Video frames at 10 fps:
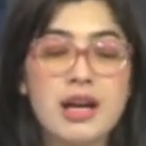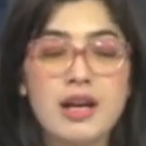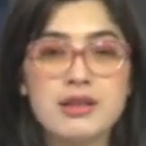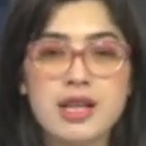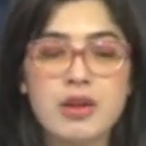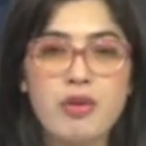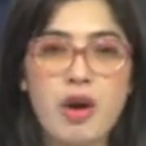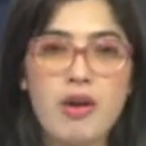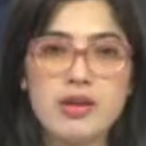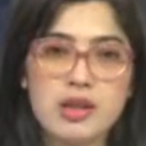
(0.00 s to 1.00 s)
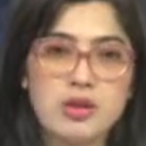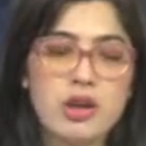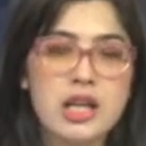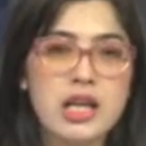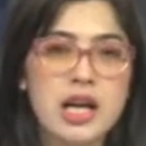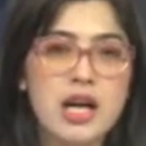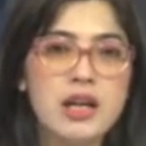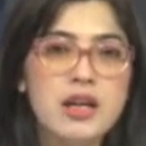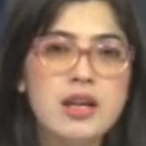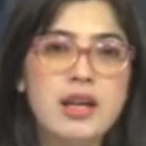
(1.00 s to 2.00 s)
state flower ase to inika
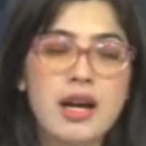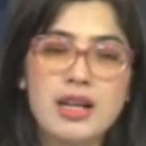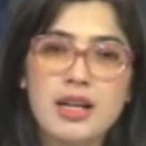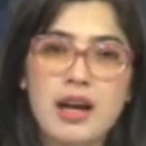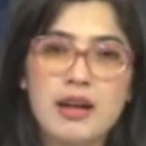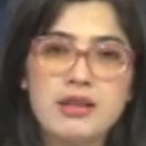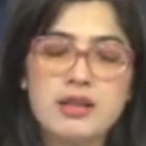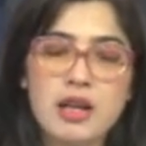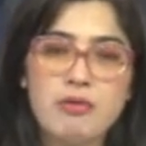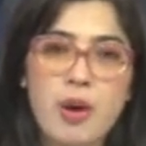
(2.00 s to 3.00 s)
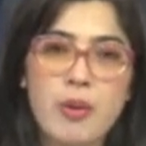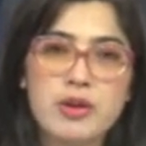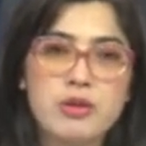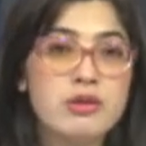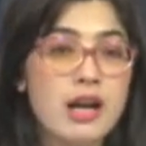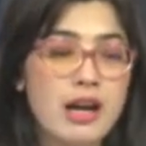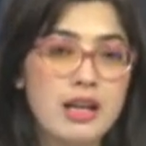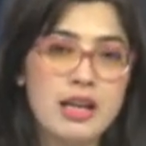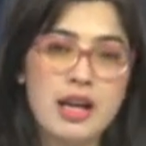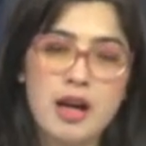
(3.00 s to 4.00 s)
Nagaland laga state flower do
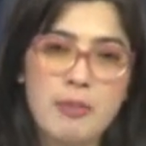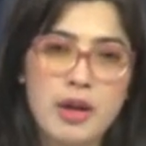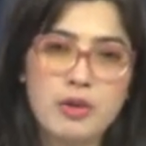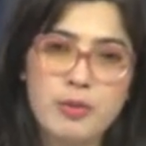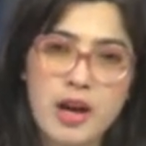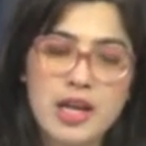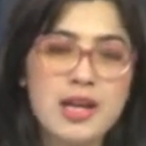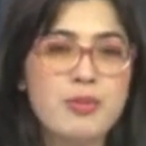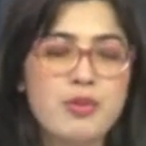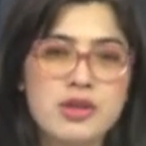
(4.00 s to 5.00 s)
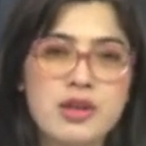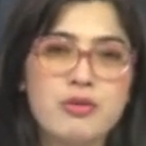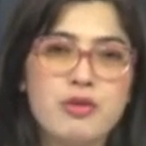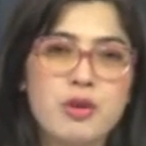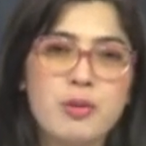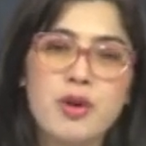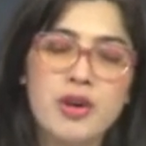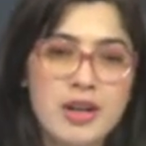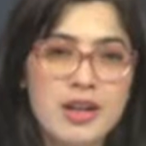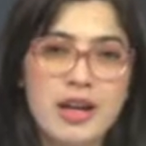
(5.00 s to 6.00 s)
Nagaland laga manu prahi preserve koribo
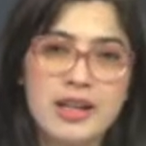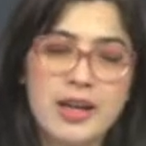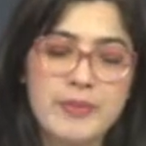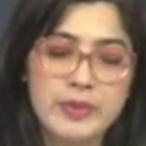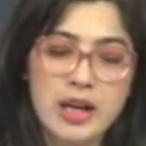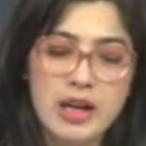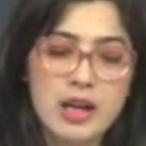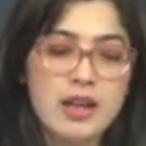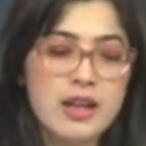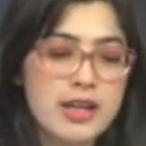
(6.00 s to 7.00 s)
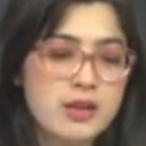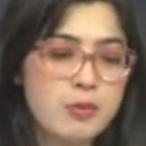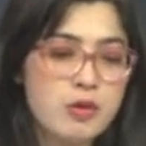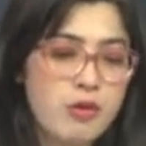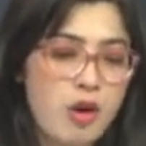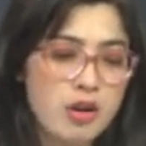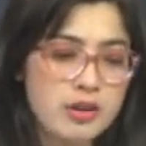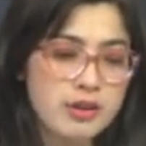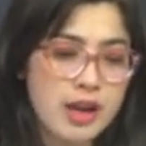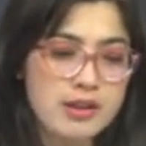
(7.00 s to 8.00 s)
lage. Let's move on
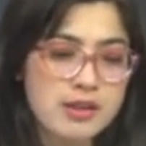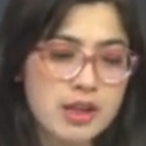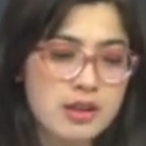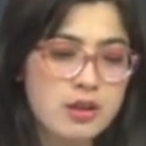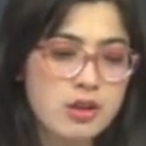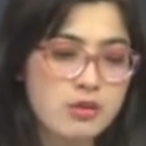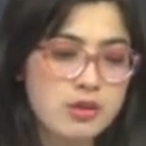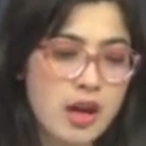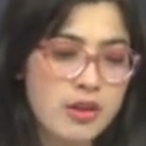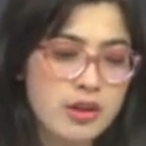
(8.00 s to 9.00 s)
and see the news under